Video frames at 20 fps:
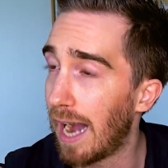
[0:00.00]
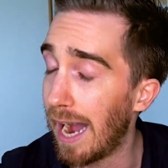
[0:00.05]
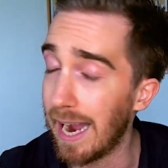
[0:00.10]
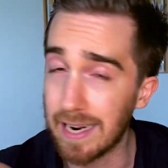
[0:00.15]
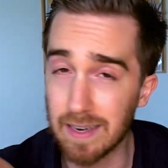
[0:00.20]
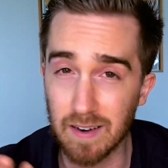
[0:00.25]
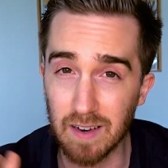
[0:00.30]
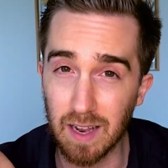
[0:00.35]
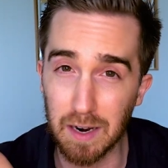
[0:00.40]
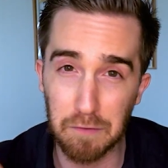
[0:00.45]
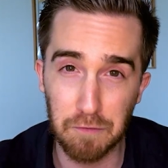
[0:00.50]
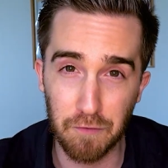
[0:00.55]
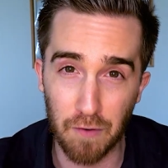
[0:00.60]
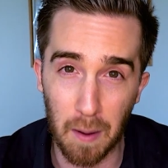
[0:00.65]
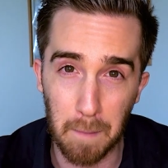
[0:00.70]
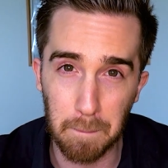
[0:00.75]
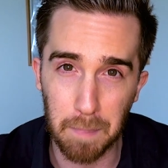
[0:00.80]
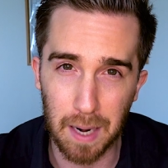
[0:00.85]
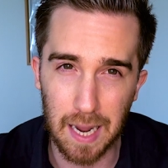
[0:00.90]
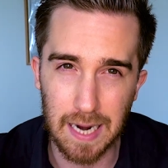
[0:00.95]
I had a lot of
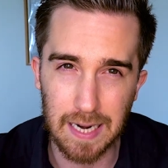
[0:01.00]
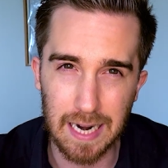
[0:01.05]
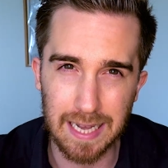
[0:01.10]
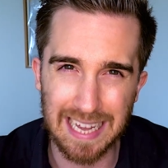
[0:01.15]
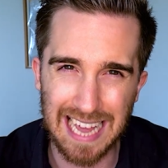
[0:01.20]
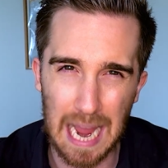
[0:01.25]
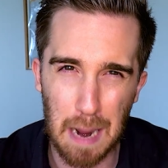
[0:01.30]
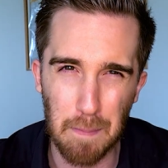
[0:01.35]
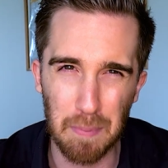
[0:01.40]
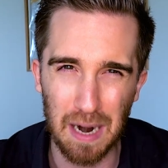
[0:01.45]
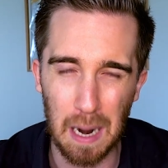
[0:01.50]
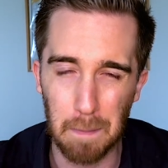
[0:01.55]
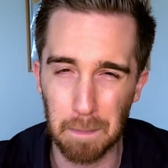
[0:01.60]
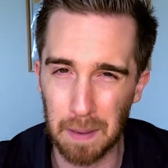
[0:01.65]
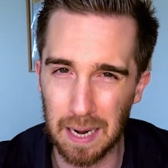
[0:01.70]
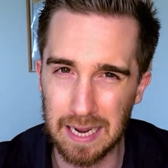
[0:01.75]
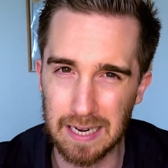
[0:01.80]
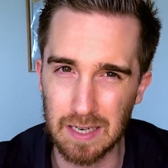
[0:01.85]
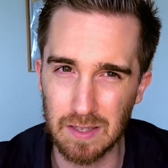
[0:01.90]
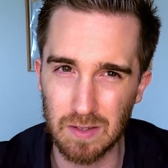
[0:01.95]
fun playing that game, but I
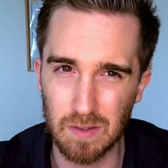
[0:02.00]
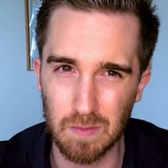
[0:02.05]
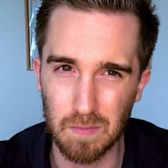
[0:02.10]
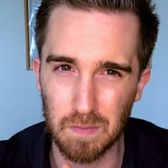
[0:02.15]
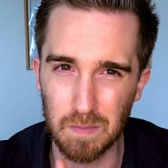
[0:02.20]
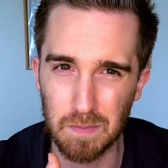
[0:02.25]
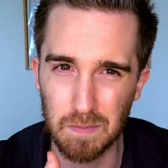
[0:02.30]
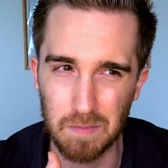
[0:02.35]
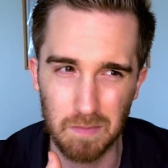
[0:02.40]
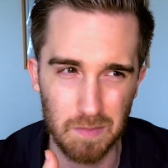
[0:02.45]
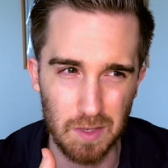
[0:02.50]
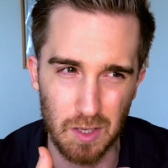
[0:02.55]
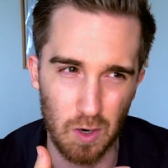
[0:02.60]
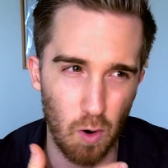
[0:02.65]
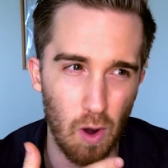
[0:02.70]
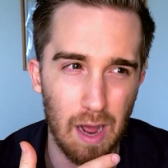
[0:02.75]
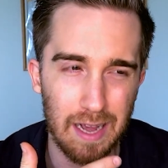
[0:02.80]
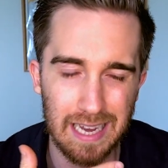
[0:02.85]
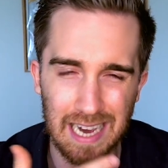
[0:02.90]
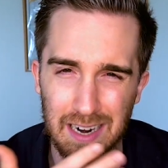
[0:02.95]
played it, you
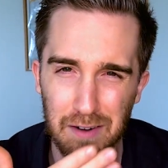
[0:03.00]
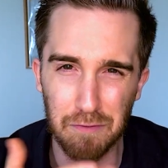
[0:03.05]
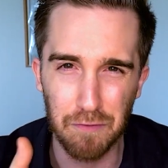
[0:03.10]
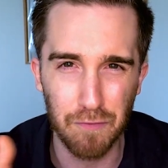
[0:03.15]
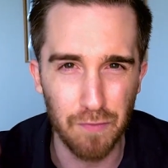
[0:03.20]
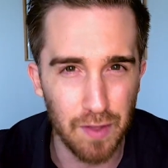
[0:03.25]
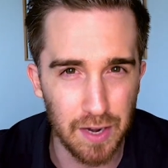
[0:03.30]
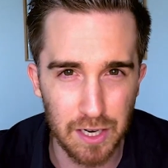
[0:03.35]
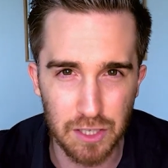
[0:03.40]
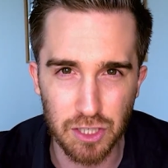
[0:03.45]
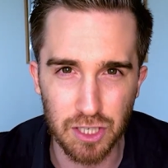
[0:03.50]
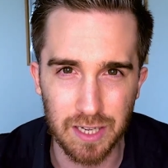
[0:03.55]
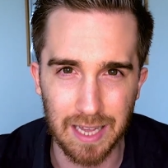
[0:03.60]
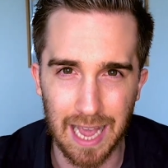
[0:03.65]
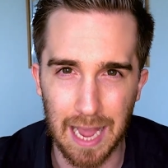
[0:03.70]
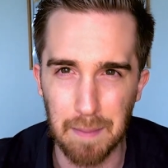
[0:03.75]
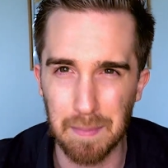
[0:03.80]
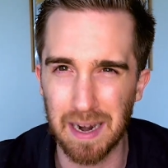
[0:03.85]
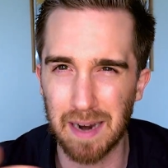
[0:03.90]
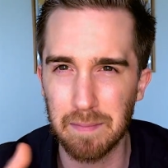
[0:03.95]
know, I kind of finished the
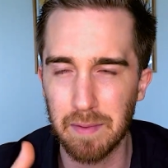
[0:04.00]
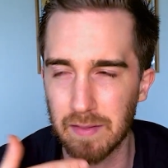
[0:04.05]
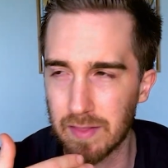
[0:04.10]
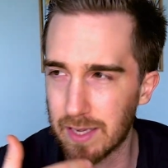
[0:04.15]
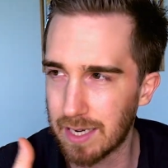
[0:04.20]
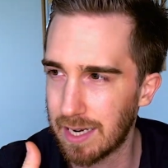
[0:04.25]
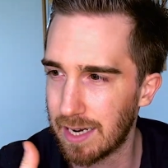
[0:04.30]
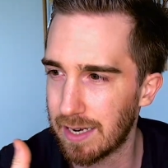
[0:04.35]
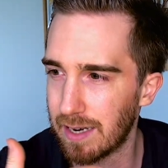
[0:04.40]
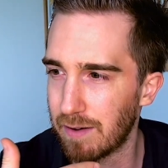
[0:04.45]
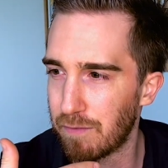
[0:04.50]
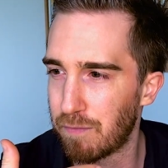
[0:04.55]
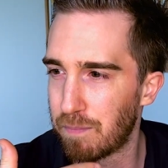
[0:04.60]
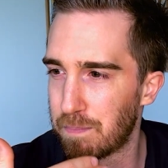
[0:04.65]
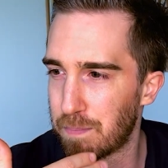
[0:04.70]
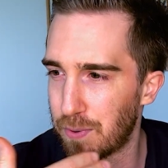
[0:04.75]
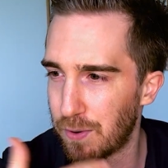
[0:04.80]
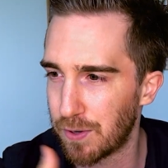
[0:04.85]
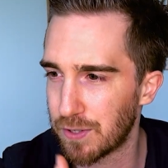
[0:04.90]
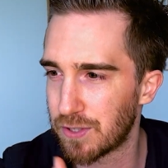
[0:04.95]
game, and I'm not the kind
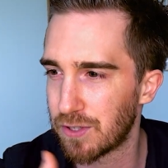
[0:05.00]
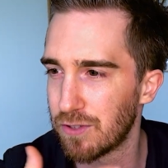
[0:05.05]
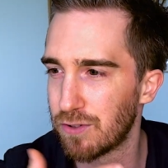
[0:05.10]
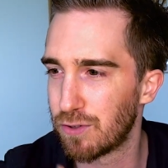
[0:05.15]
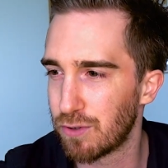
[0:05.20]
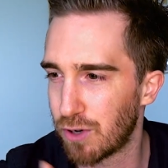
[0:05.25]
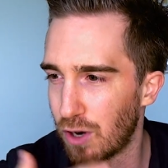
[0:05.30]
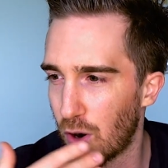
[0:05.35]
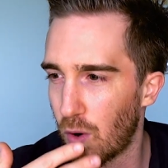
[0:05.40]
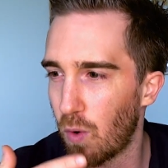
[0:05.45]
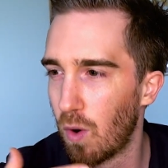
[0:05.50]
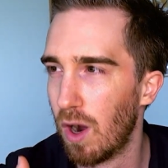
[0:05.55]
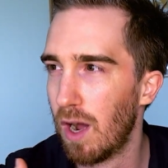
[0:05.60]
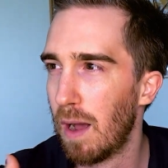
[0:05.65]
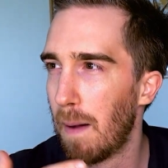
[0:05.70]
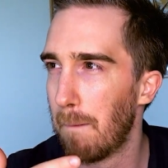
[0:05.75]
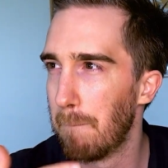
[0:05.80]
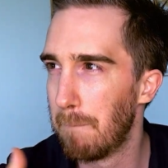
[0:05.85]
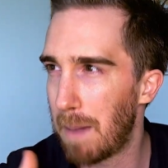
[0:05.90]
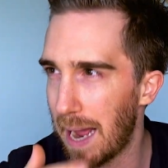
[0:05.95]
of person to go
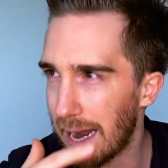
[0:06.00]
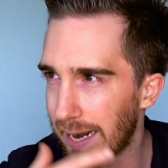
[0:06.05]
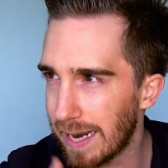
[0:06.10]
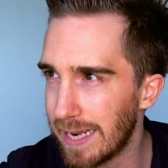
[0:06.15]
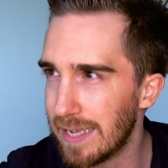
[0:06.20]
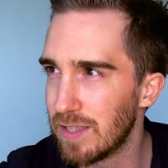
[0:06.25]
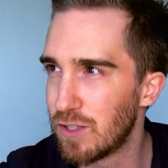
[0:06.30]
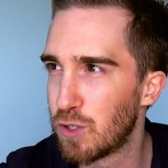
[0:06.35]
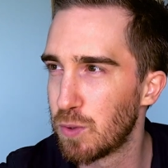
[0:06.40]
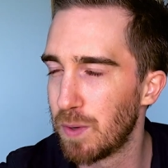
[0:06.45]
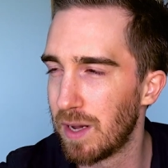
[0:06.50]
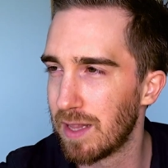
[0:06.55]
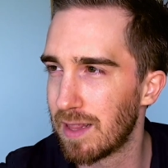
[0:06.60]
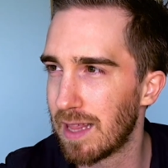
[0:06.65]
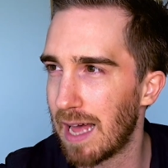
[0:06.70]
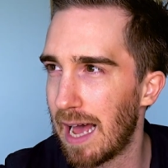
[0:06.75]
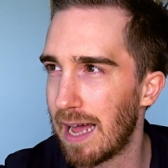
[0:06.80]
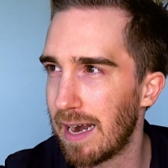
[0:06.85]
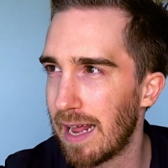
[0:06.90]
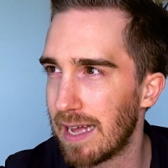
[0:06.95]
back into it
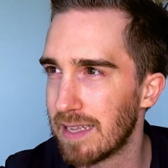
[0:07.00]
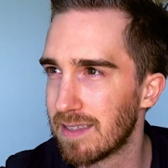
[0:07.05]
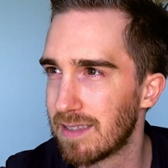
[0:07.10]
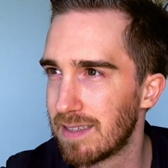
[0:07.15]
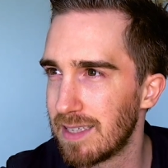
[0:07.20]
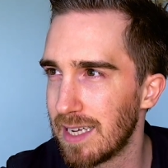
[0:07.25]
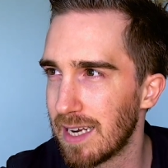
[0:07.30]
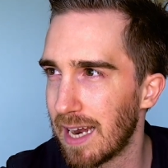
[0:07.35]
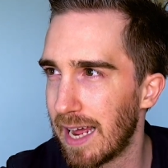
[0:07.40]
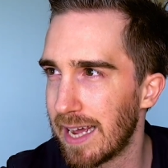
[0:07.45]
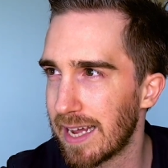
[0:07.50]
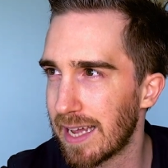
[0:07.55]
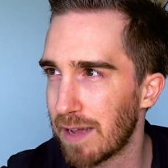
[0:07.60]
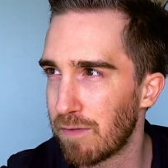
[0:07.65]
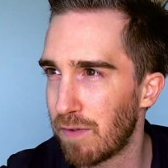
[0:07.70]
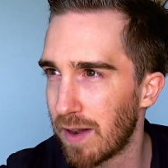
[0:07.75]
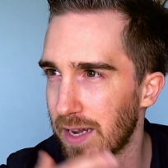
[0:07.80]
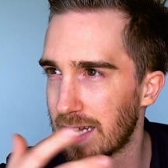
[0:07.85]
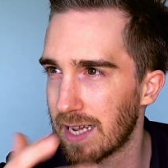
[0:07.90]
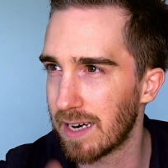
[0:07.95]
then and see like
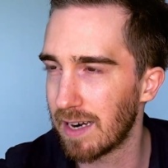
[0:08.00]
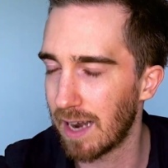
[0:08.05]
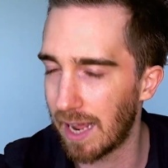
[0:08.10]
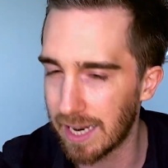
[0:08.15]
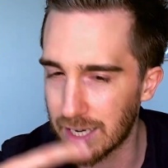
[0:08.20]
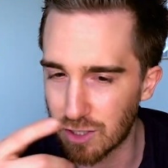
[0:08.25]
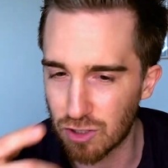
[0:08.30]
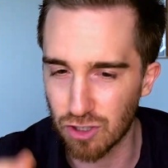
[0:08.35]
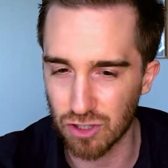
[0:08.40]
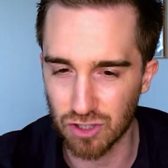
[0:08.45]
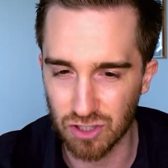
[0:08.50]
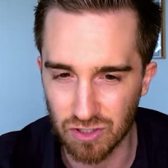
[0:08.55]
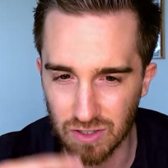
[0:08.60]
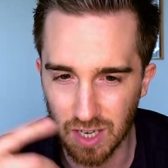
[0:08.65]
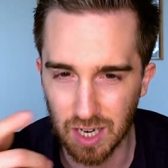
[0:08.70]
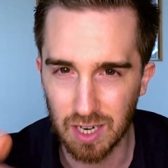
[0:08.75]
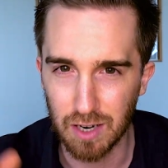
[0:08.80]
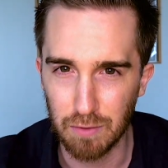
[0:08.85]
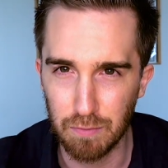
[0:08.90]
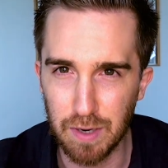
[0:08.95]
if I can like just
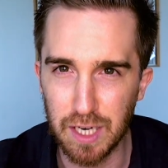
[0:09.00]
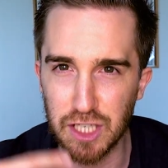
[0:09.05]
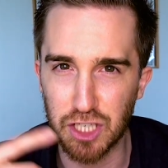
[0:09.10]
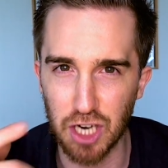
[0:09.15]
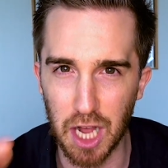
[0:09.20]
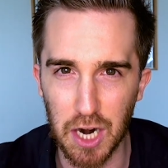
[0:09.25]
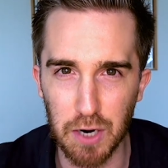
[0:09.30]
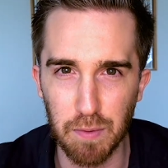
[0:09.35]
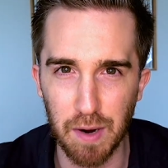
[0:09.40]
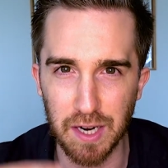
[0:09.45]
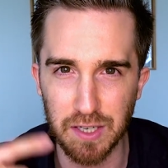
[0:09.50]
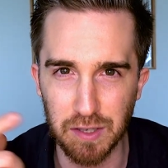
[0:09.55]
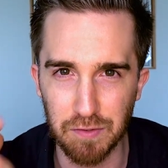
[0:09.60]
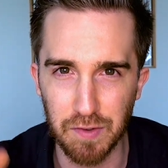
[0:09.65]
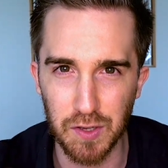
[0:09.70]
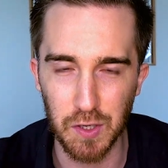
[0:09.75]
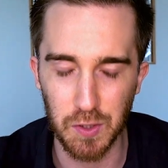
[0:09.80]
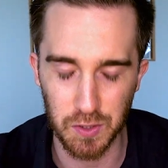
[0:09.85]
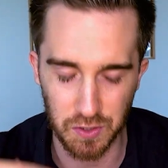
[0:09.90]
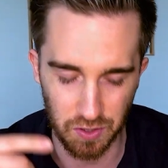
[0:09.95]
regenerate the
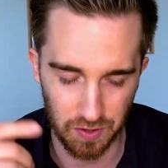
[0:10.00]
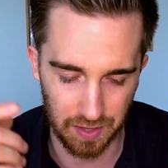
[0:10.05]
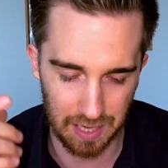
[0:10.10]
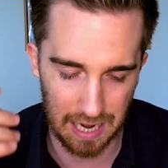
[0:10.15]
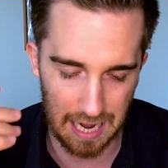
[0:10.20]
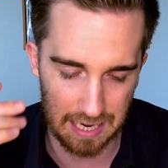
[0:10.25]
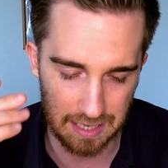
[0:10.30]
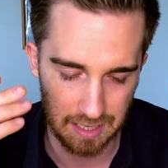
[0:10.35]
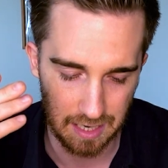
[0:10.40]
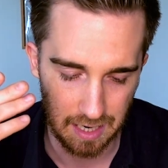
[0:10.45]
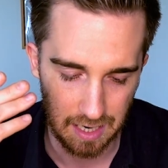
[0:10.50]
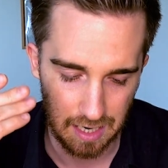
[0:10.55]
views on that.